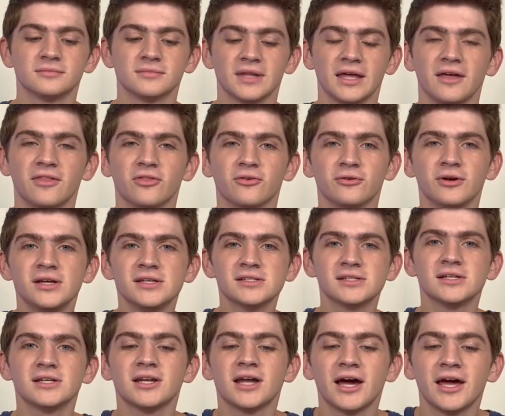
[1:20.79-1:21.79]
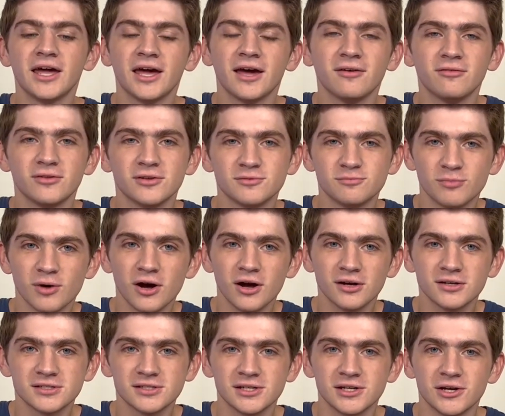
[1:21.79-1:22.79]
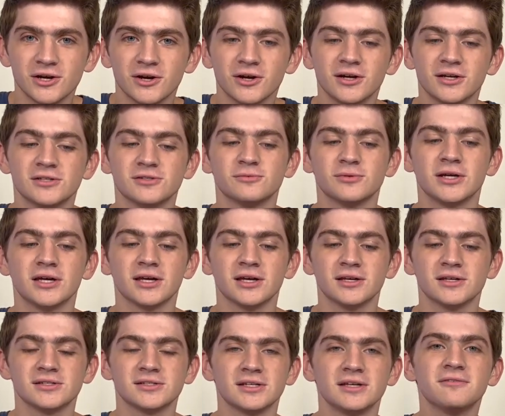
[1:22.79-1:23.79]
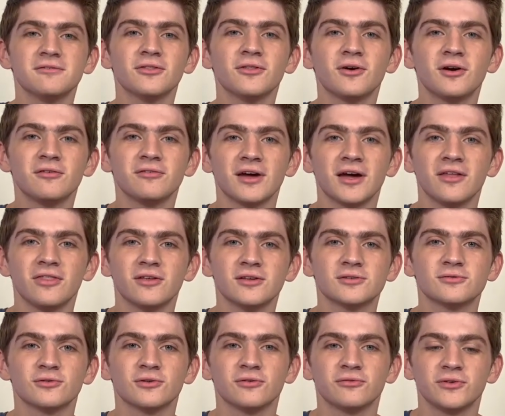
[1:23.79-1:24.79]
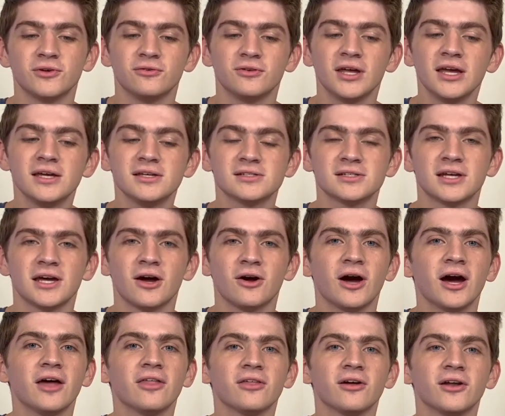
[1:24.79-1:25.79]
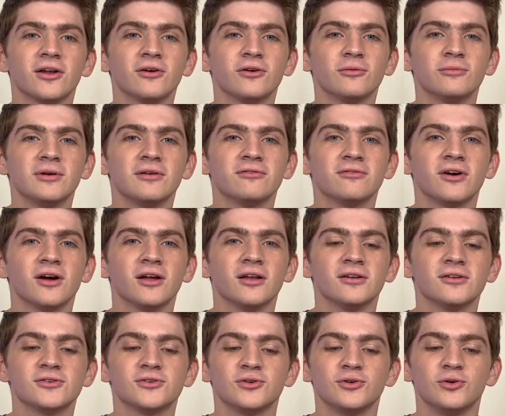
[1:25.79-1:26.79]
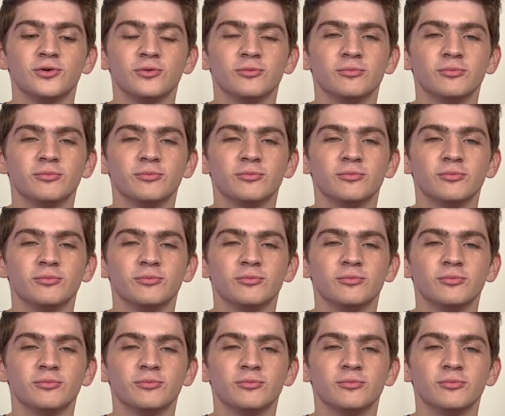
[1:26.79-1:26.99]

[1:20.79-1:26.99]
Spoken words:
And the reason I have this box here is because even though I've had this for a few days now, I thought it would be fun to